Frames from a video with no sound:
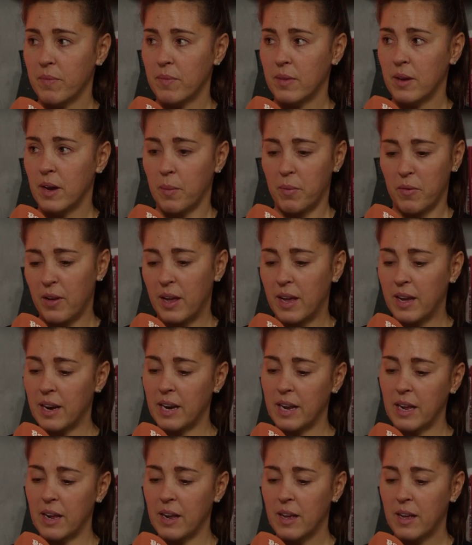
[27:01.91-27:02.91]

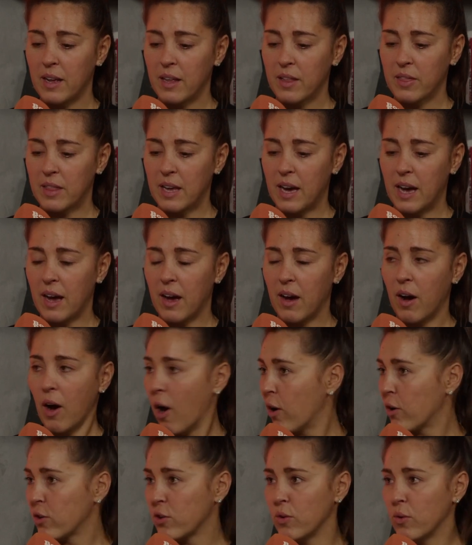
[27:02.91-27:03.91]
hypothetically, that
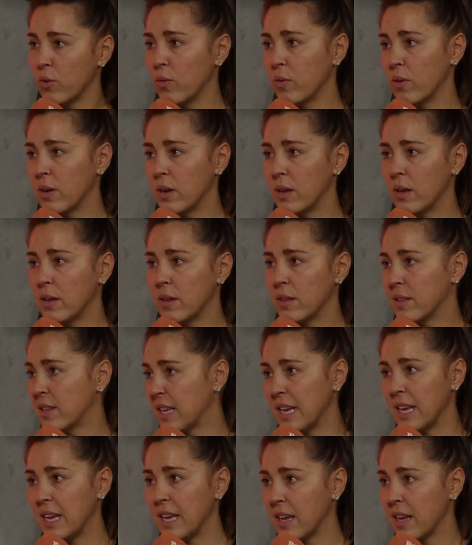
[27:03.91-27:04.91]
Arsenal,
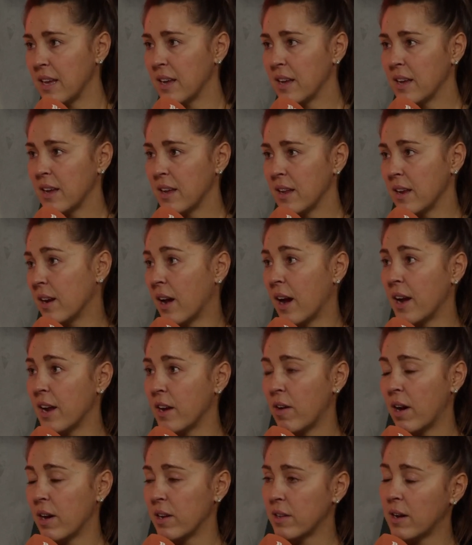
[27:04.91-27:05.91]
City, United
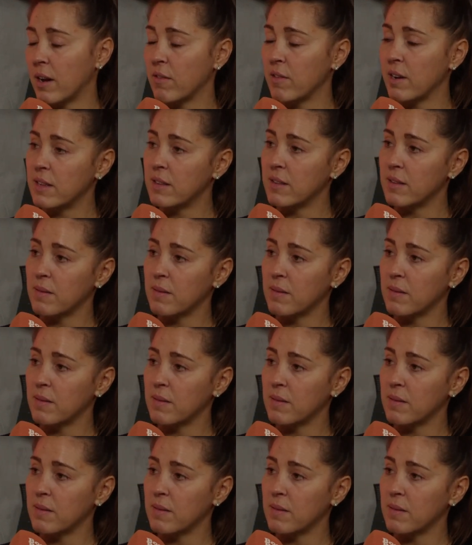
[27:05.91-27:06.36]
are out of the title race?